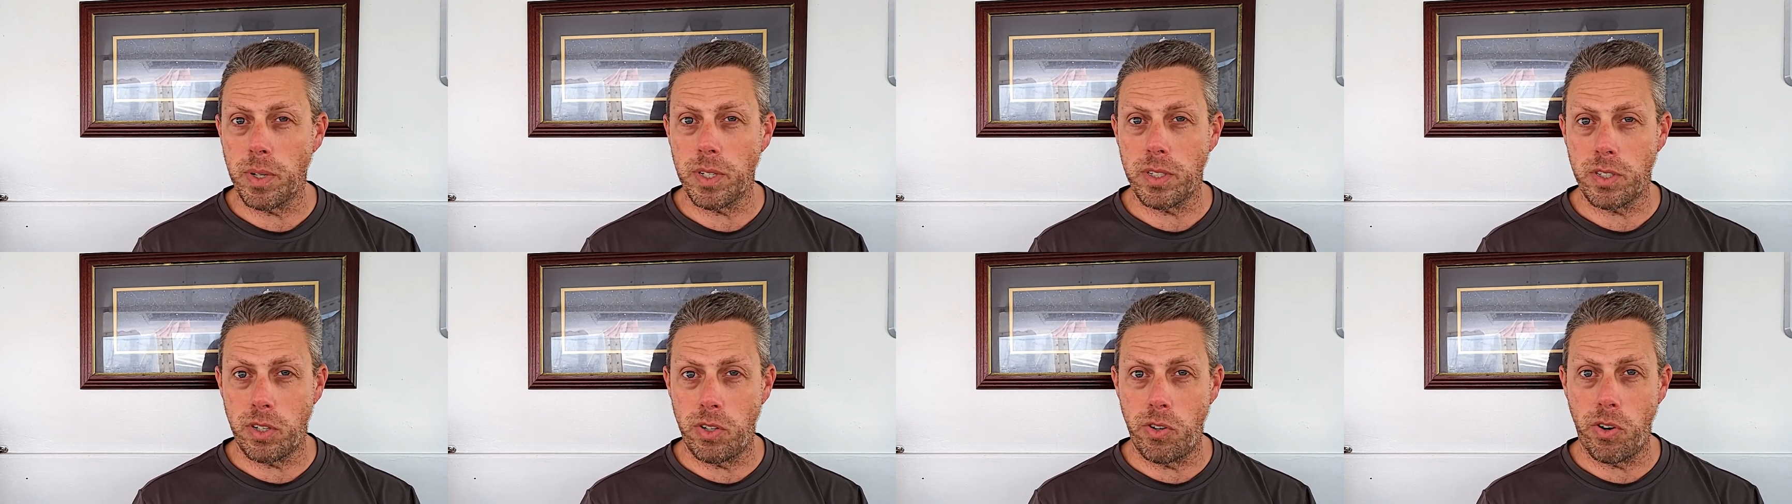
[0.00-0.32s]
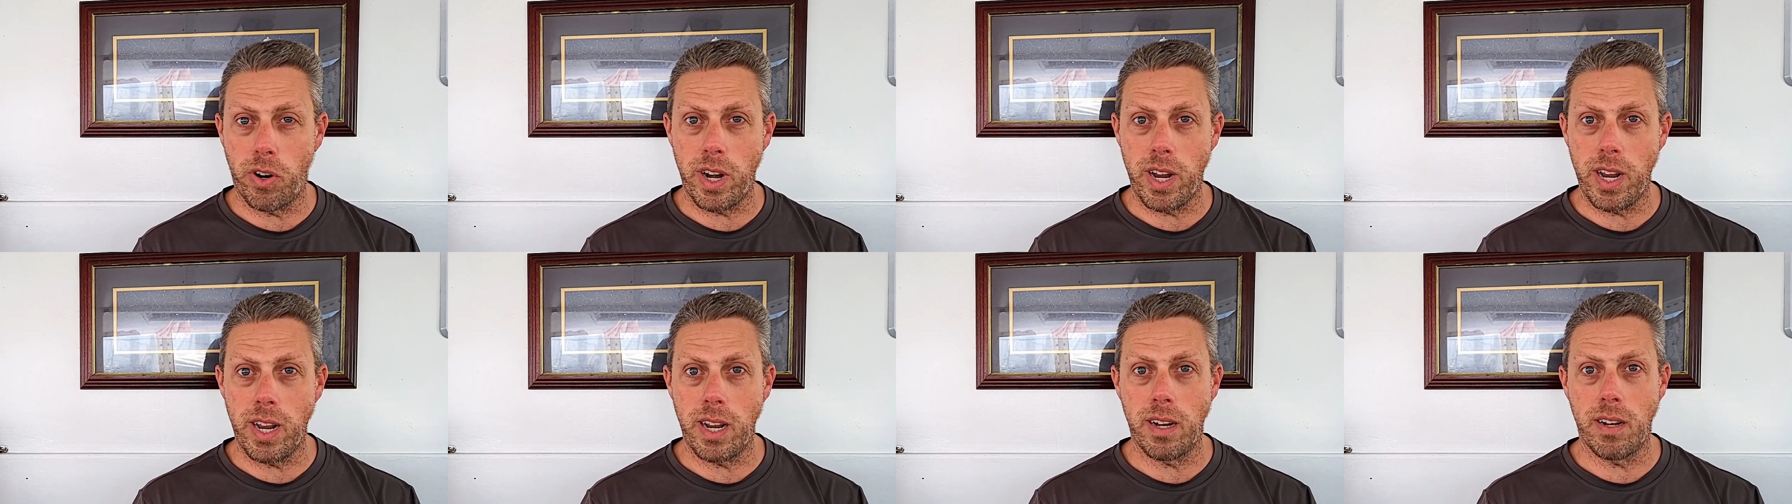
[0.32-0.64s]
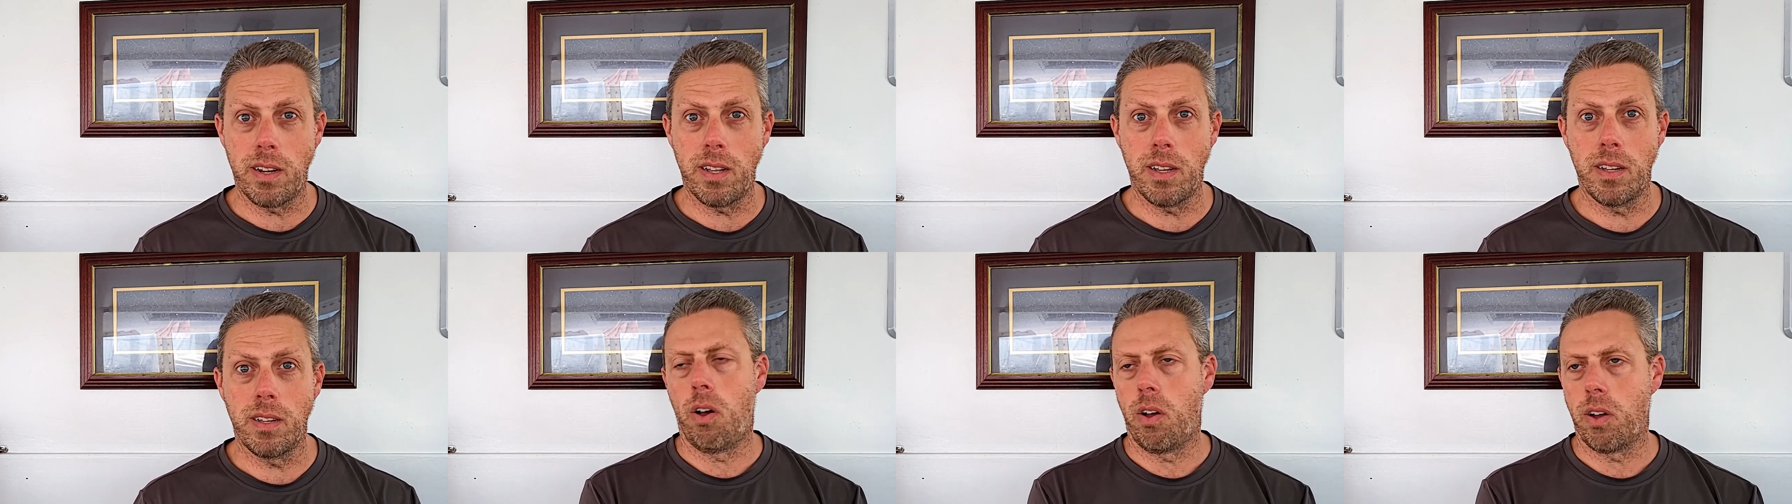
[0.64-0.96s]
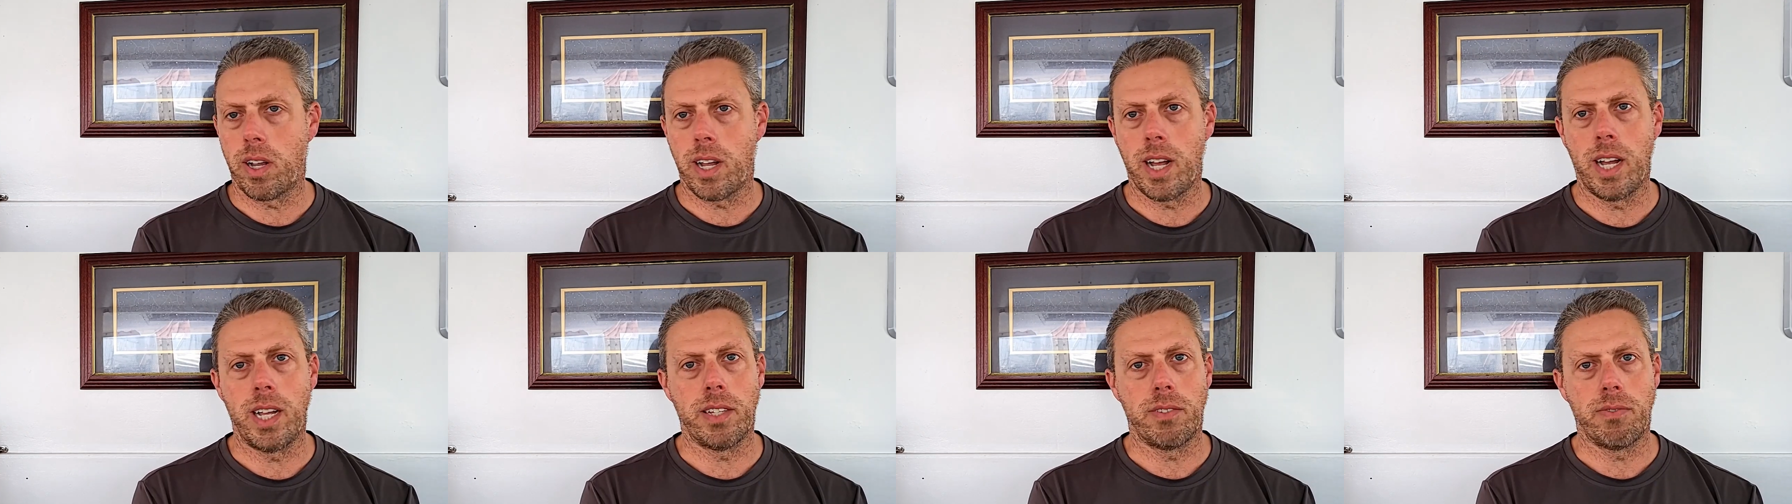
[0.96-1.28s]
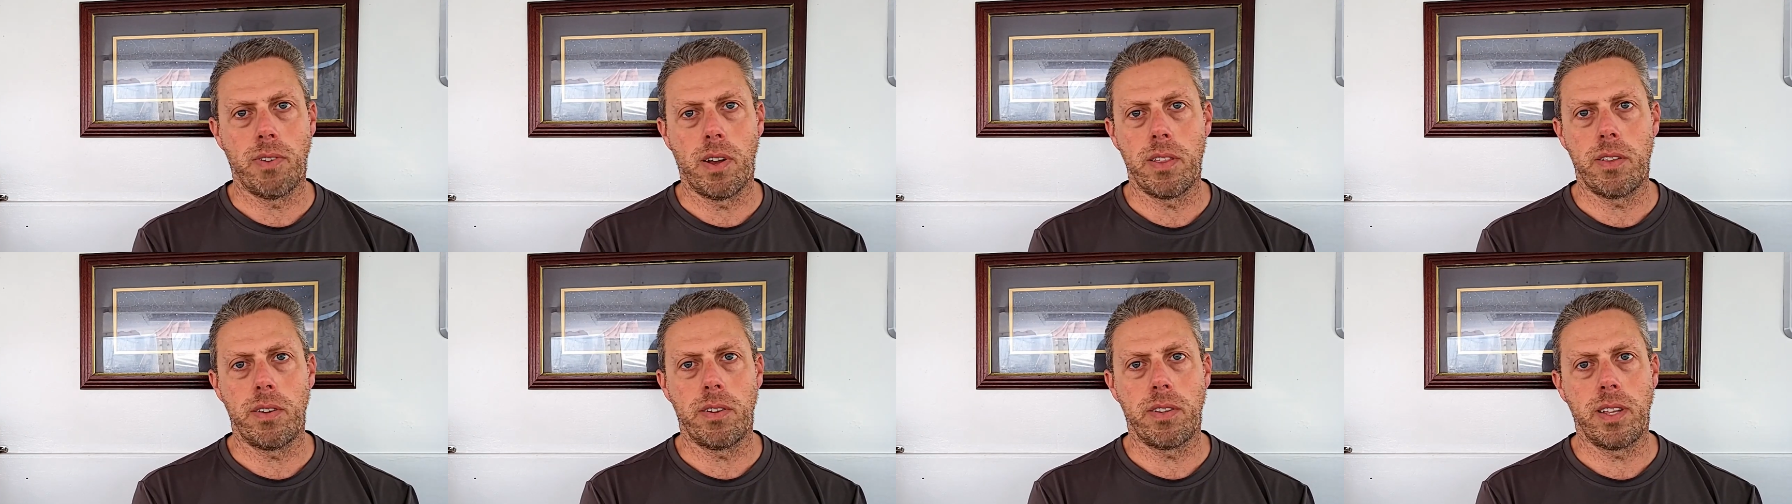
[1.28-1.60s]
much drained, all kinds
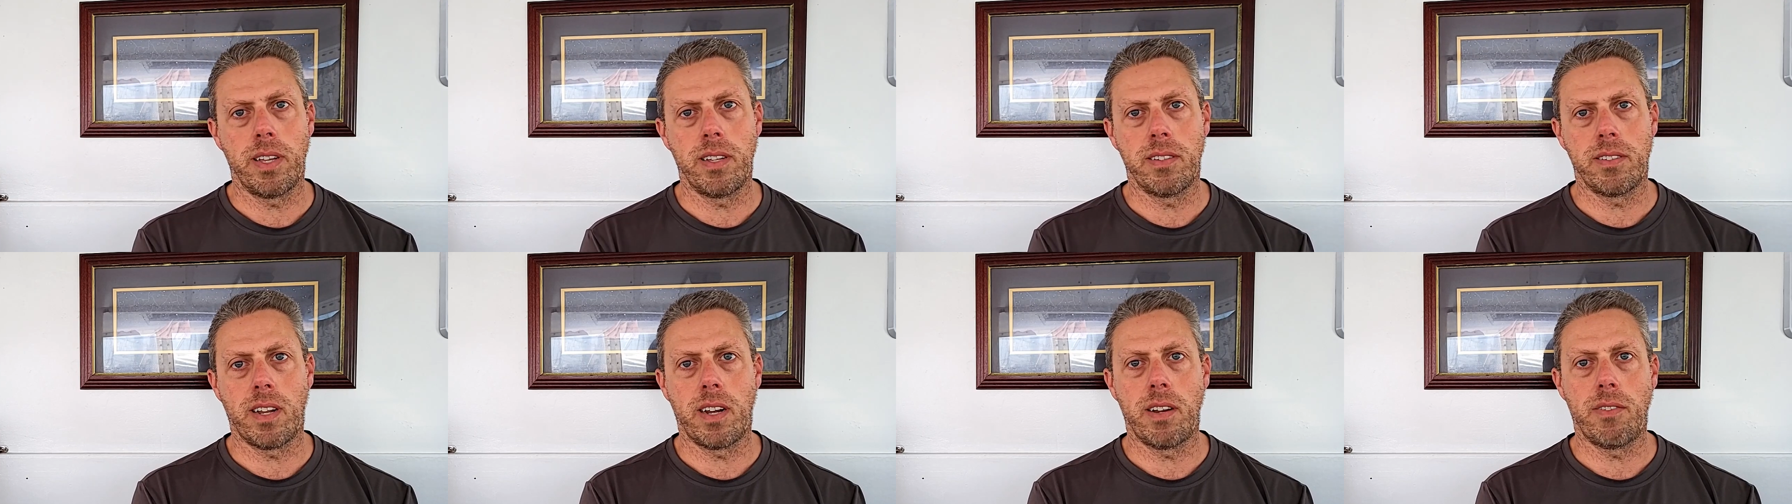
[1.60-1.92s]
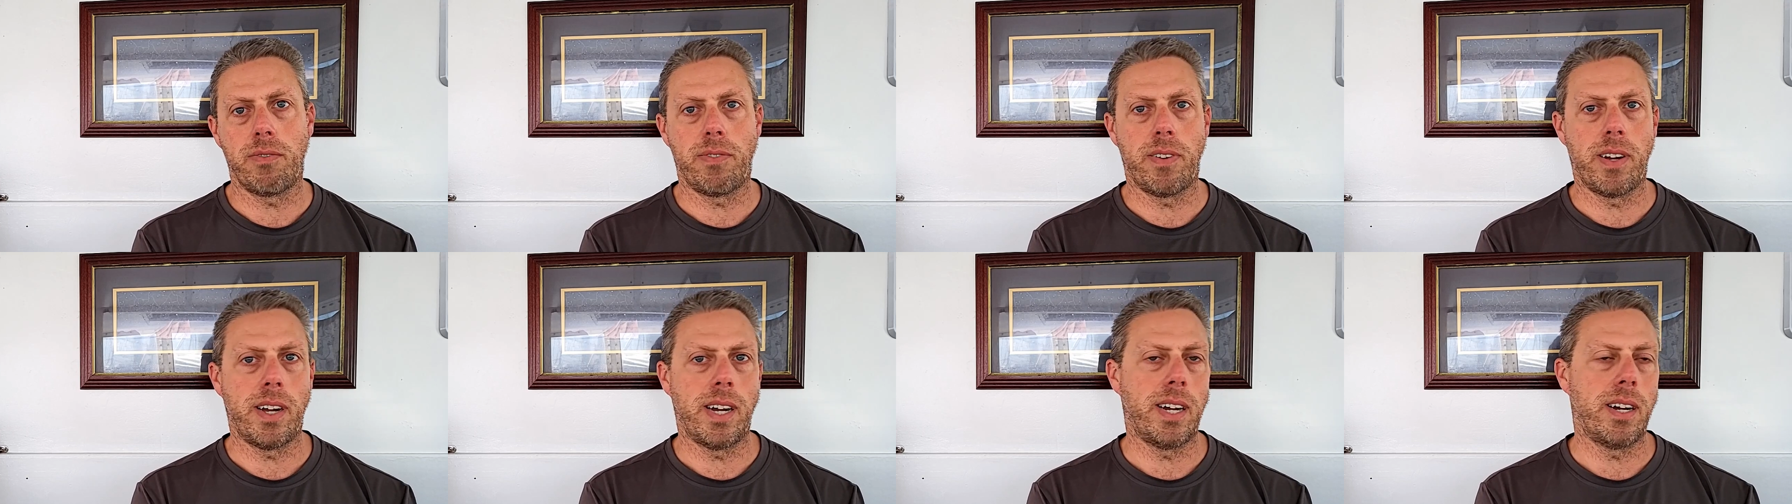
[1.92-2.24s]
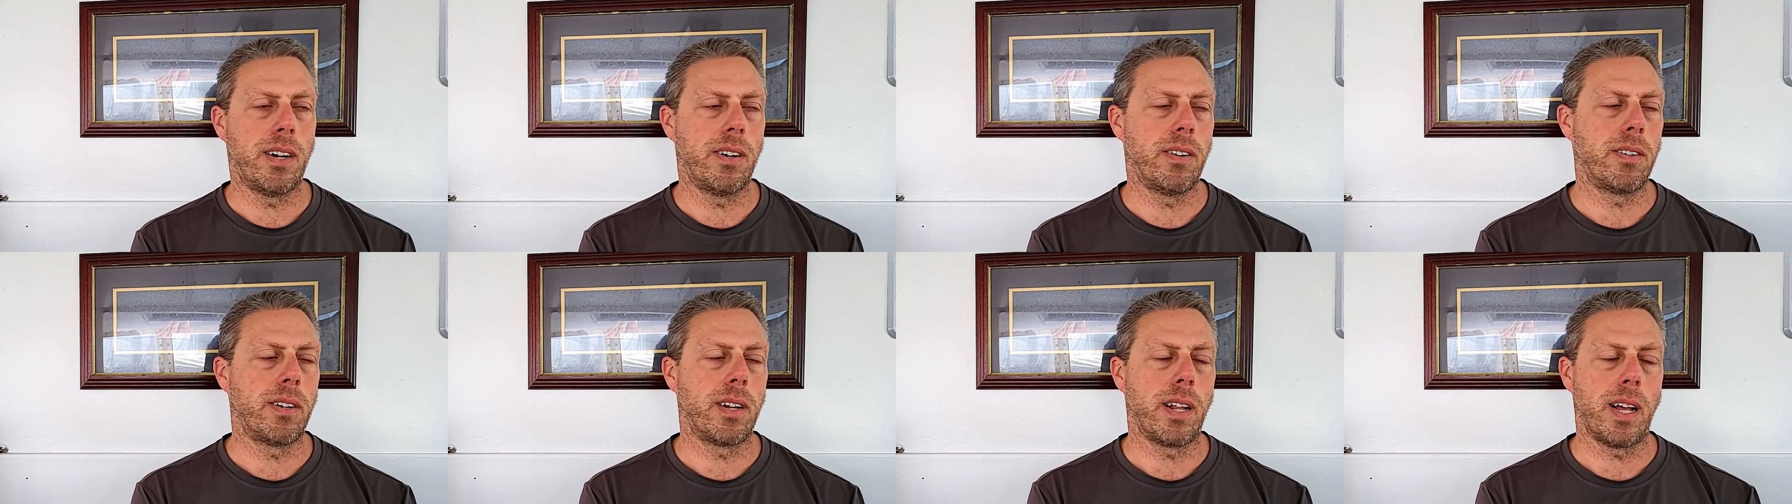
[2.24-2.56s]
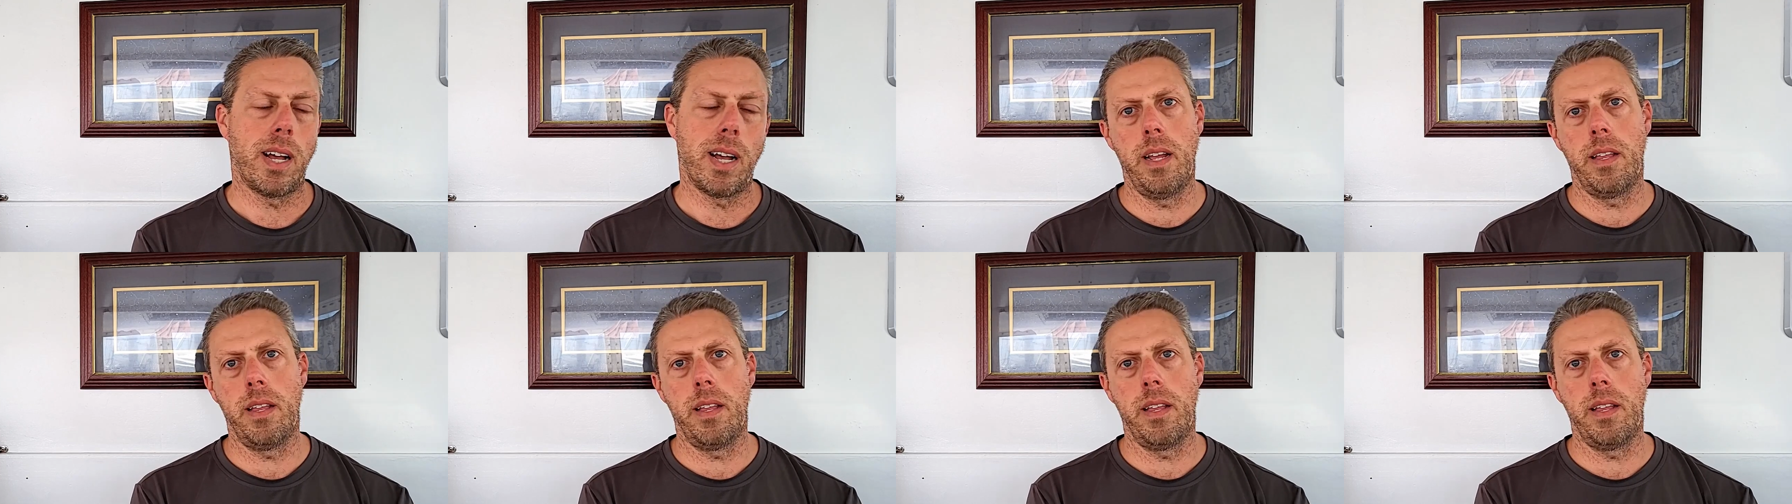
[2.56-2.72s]
of other things that I found,